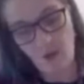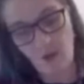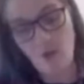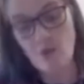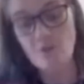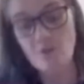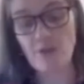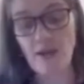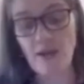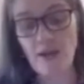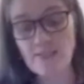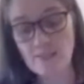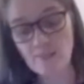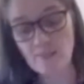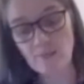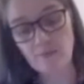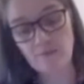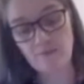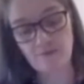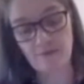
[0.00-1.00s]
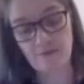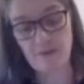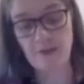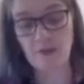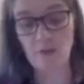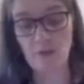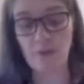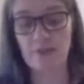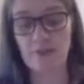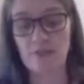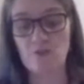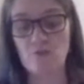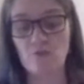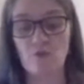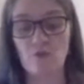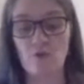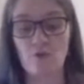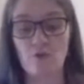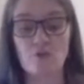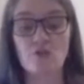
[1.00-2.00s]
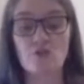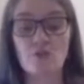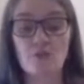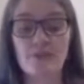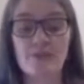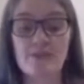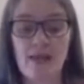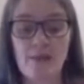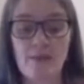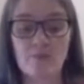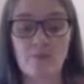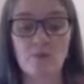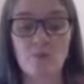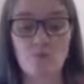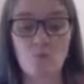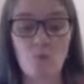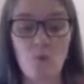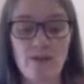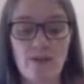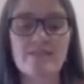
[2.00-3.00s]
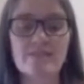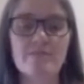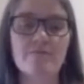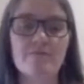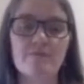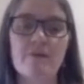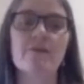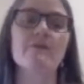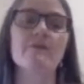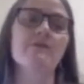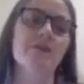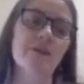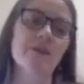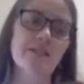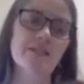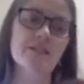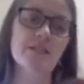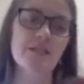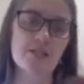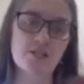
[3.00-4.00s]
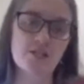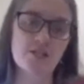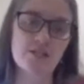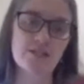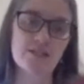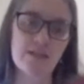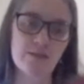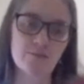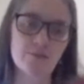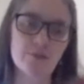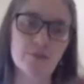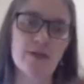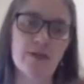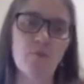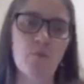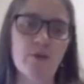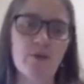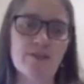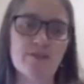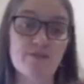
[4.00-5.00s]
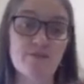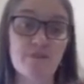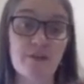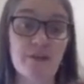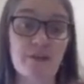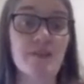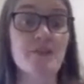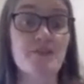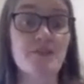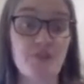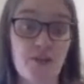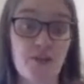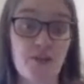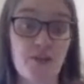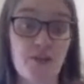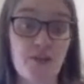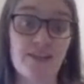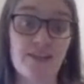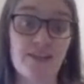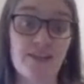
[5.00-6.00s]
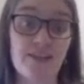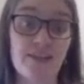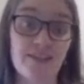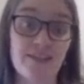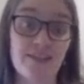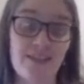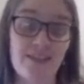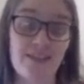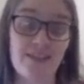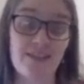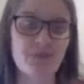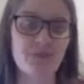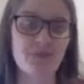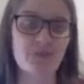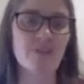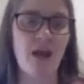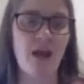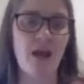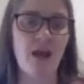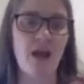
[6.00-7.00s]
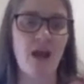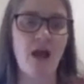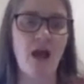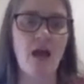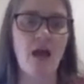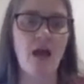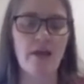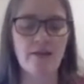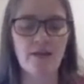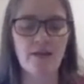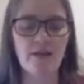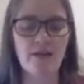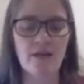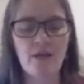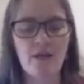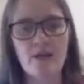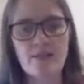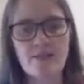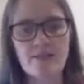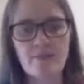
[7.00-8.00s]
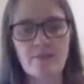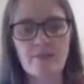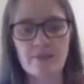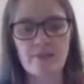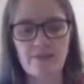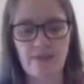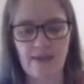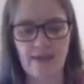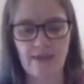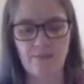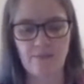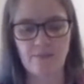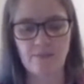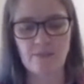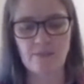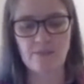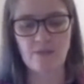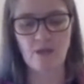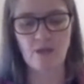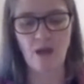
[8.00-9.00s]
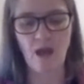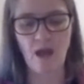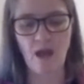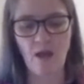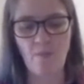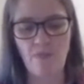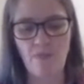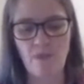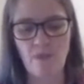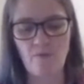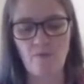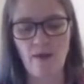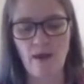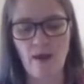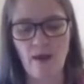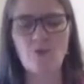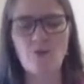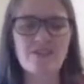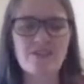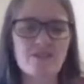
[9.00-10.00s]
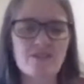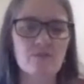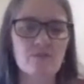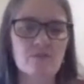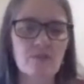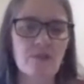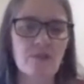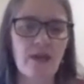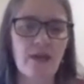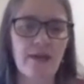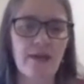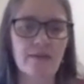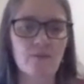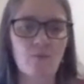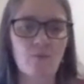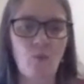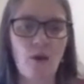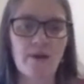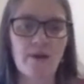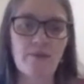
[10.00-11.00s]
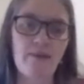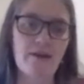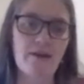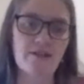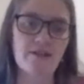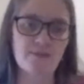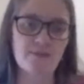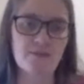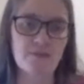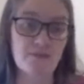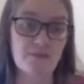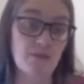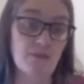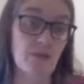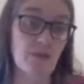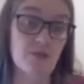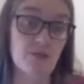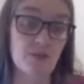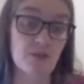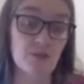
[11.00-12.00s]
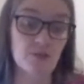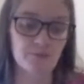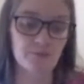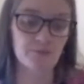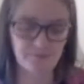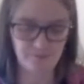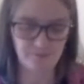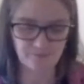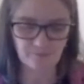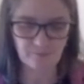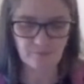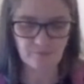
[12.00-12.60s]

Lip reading: So I just want to very quickly draw on two examples. One is a very, very international example, and one is a very Australian example, just to really highlight some of the themes around what does good look like and why do partnerships sometimes struggle.